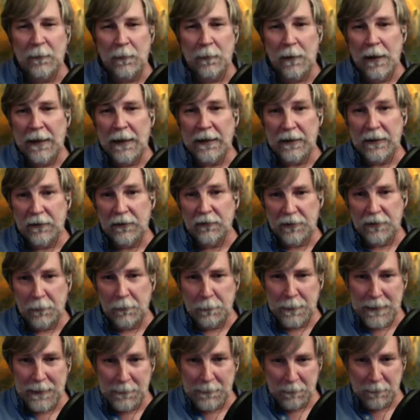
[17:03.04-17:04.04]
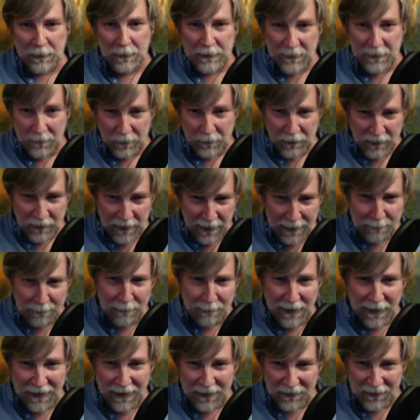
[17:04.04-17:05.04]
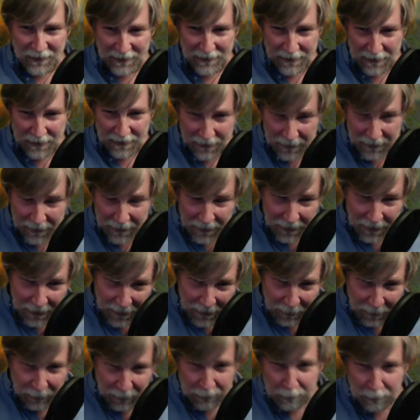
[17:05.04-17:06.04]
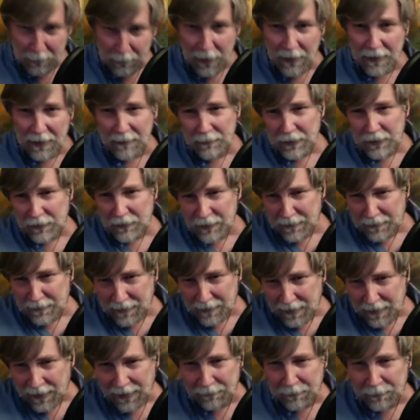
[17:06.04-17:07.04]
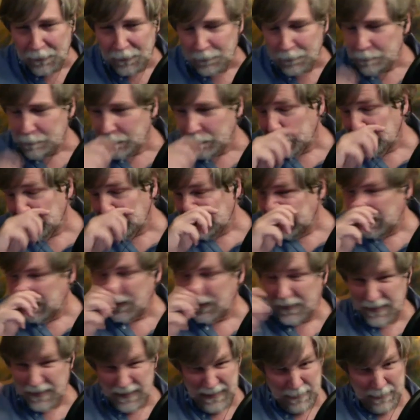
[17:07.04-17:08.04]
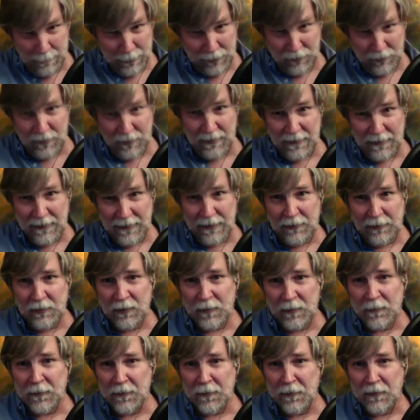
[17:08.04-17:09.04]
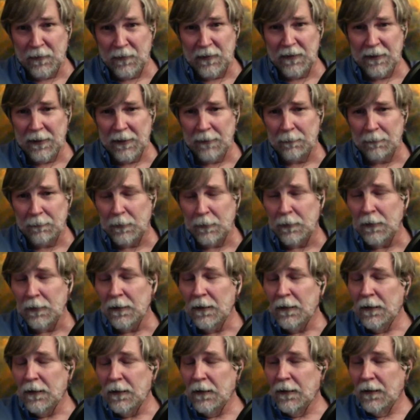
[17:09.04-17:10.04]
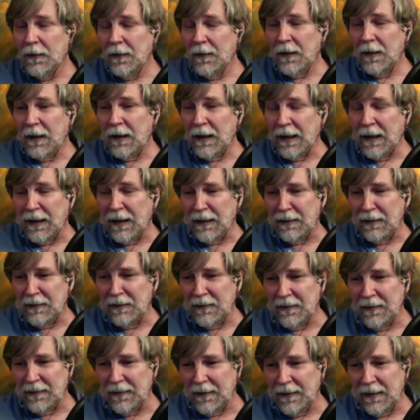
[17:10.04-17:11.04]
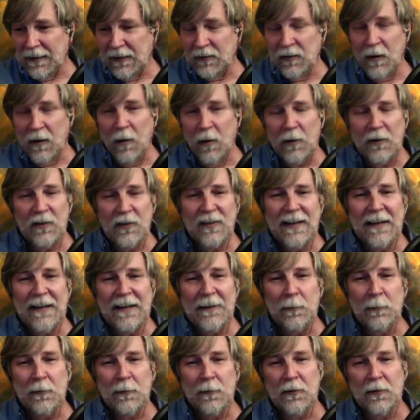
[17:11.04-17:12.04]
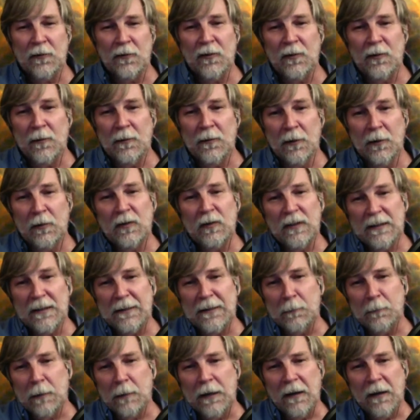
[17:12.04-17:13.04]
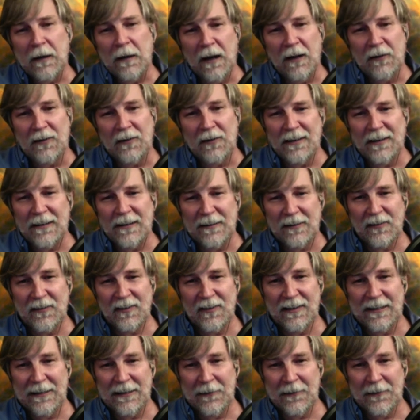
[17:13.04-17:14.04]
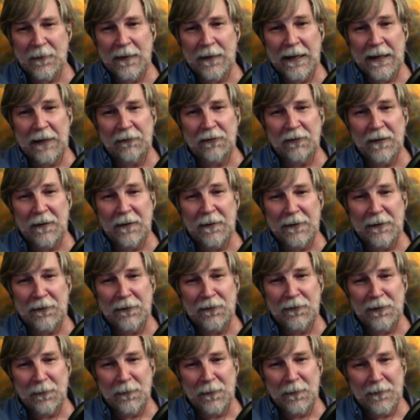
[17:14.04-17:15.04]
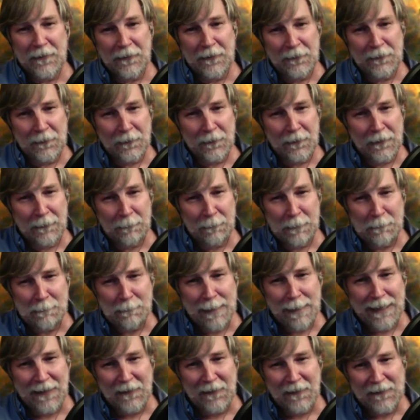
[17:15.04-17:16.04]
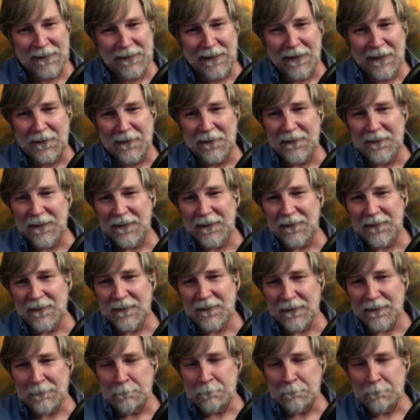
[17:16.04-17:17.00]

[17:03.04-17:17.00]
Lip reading: I can show people, here's Time magazine with my image on the cover, or at least an image that I took on the cover. And as long as they don't look too closely and realize that it's the international issue that had already been mailed out at that time.